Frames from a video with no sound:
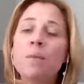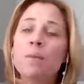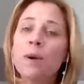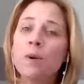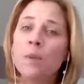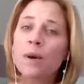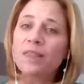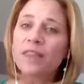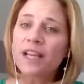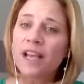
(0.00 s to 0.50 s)

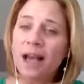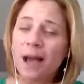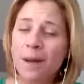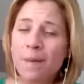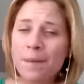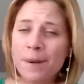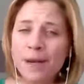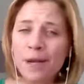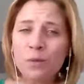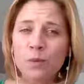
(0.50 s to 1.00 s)
but what the
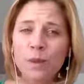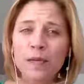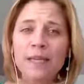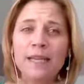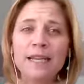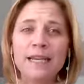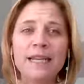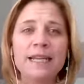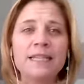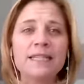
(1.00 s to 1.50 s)
company
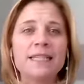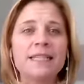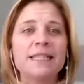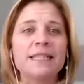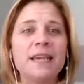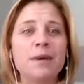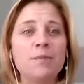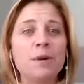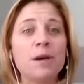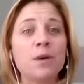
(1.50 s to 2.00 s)
really needs is
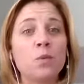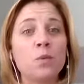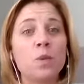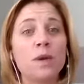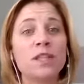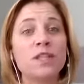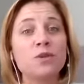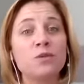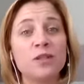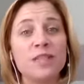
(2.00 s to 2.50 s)
someone
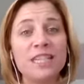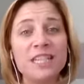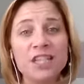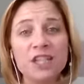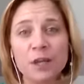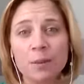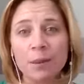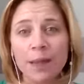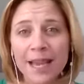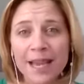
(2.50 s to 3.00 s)
with
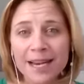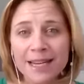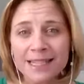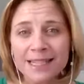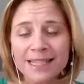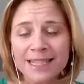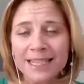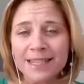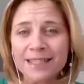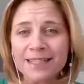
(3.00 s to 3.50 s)
strategic planning
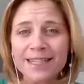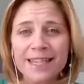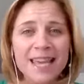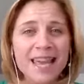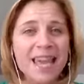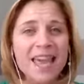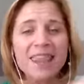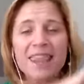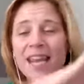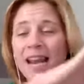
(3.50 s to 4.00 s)
skills,
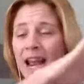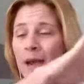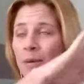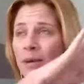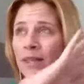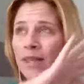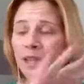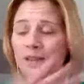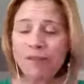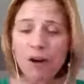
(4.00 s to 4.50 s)
then I
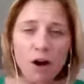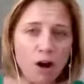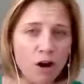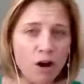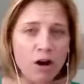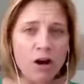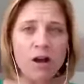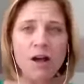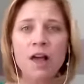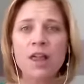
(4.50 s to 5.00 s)
would leave
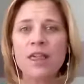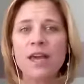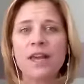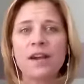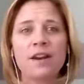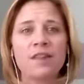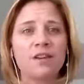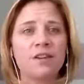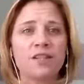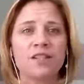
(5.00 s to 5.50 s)
all
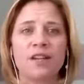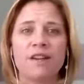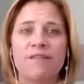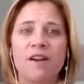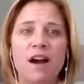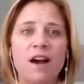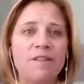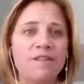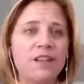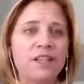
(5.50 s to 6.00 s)
that other stuff
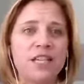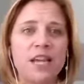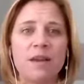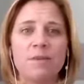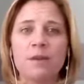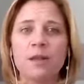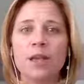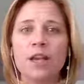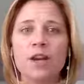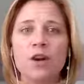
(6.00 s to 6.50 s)
off the
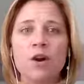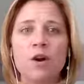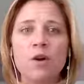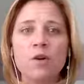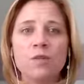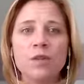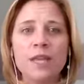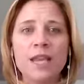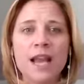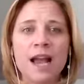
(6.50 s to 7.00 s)
table and
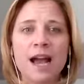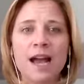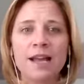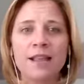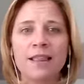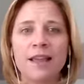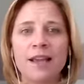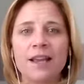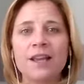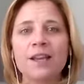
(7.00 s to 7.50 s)
only
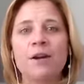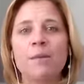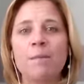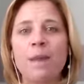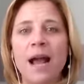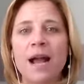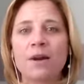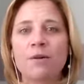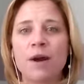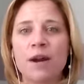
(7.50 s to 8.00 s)
highlight your
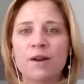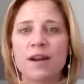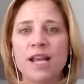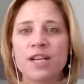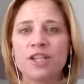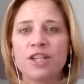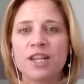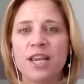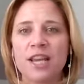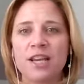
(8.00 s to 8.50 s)
background,
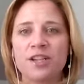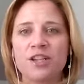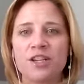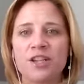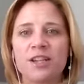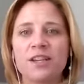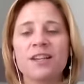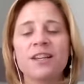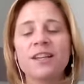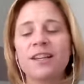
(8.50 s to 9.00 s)

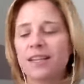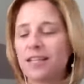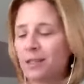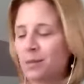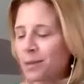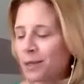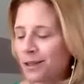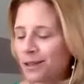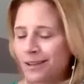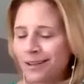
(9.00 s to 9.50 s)
education,
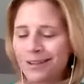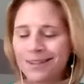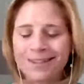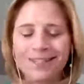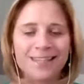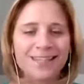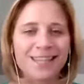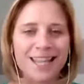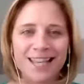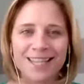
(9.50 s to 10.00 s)

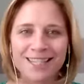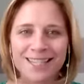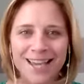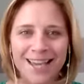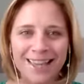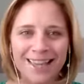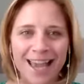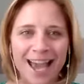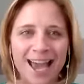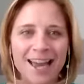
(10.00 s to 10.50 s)
experience, things
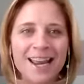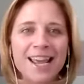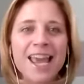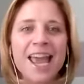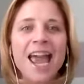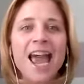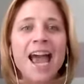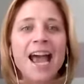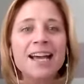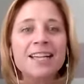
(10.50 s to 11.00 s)
like that,
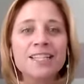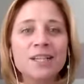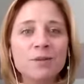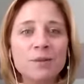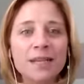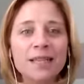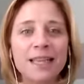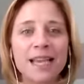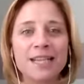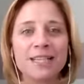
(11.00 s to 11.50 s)
as it
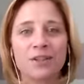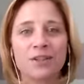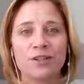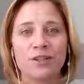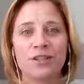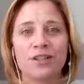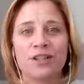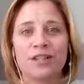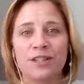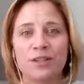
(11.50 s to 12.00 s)

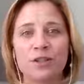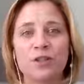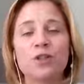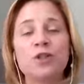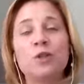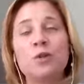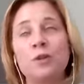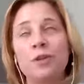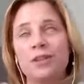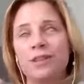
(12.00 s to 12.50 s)
relates
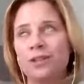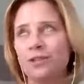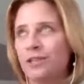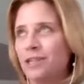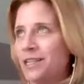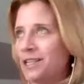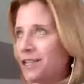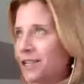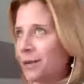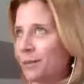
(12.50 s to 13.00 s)
to the
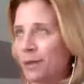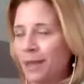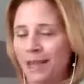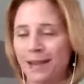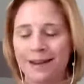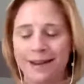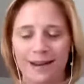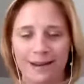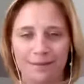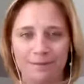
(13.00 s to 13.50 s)
strategic
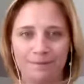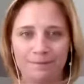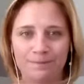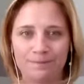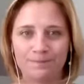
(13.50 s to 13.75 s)
planning.